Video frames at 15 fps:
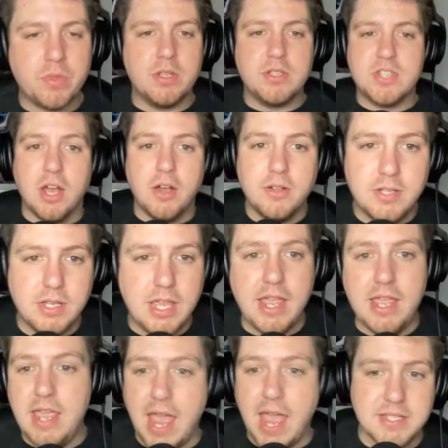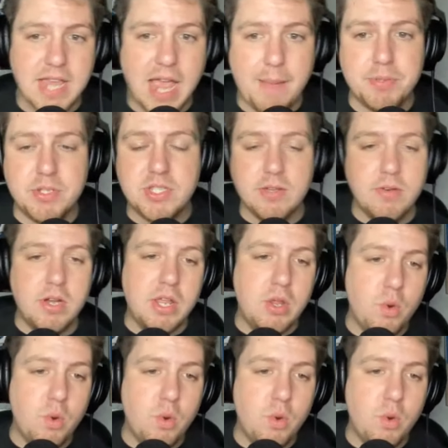So he, he has the opportunity.